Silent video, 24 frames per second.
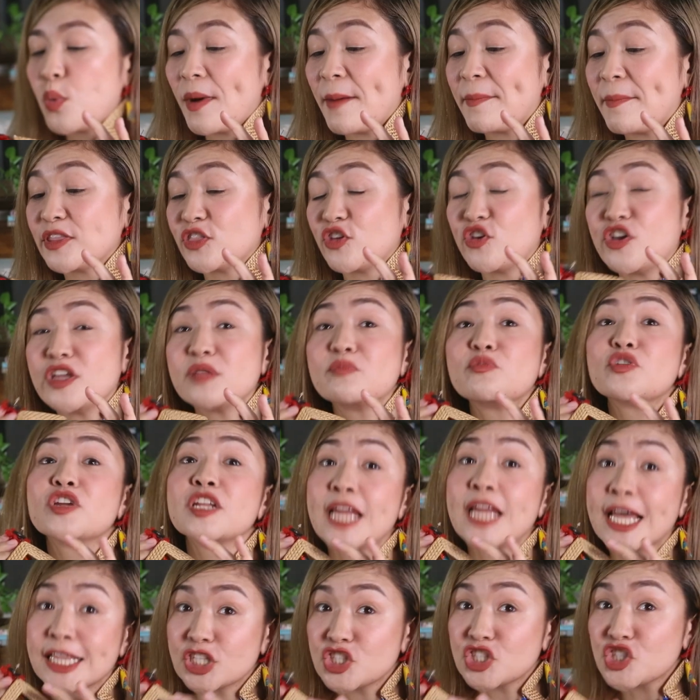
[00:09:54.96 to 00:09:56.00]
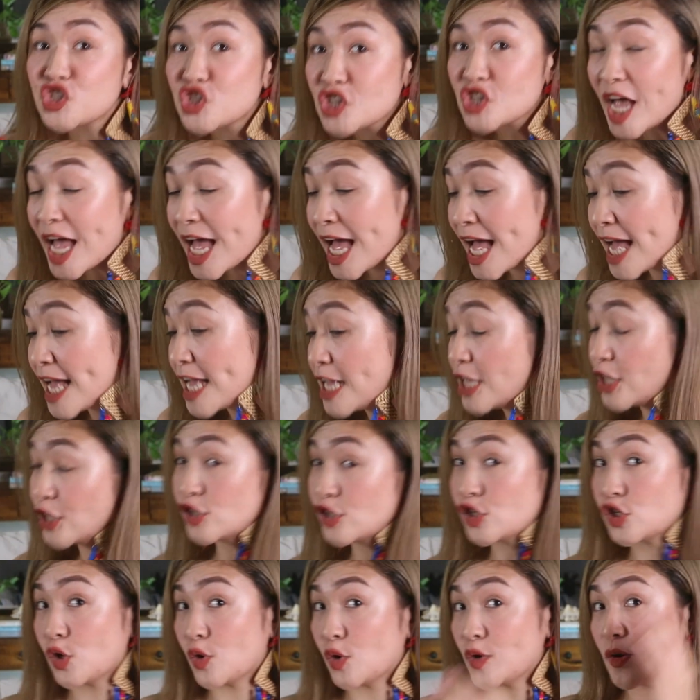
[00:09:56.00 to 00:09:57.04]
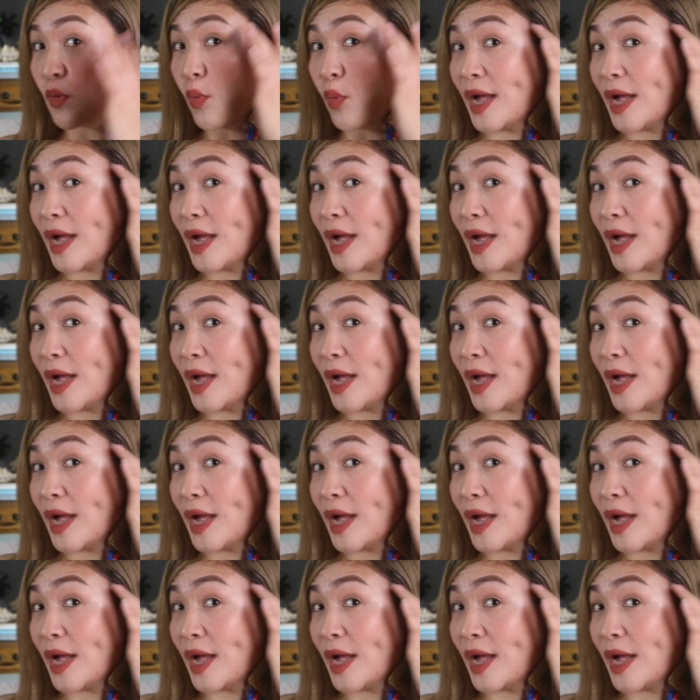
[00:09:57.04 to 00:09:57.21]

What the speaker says: Papatuyuin muna natin siya. So,